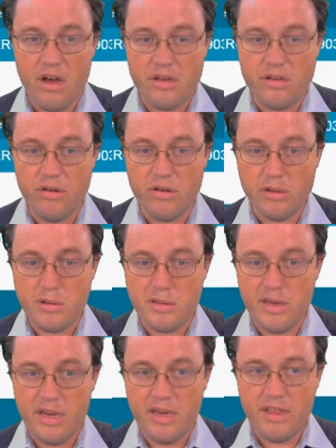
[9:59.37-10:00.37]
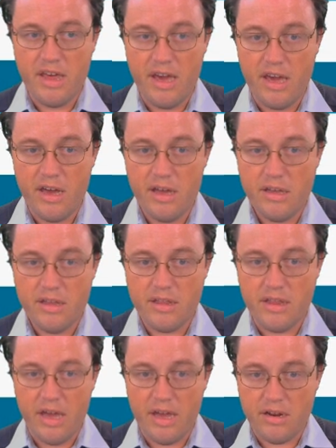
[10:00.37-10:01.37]
you can see there
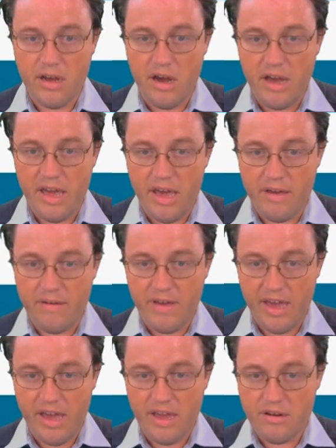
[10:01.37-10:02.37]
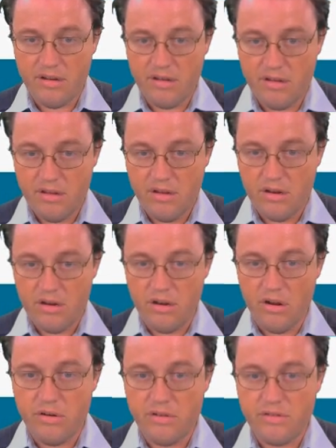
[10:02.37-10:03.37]
that I have had
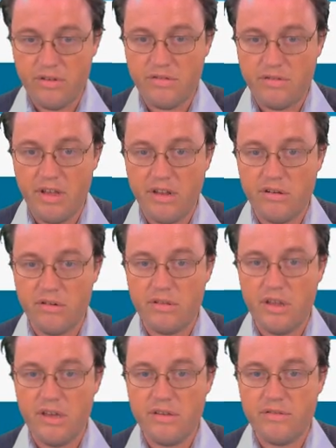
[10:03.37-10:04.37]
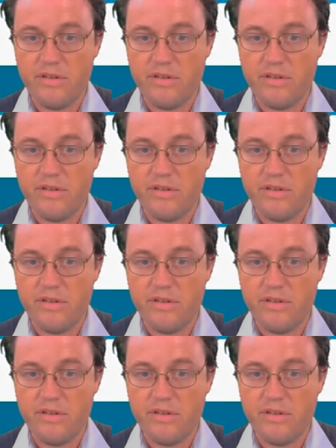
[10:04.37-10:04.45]
notices sent on these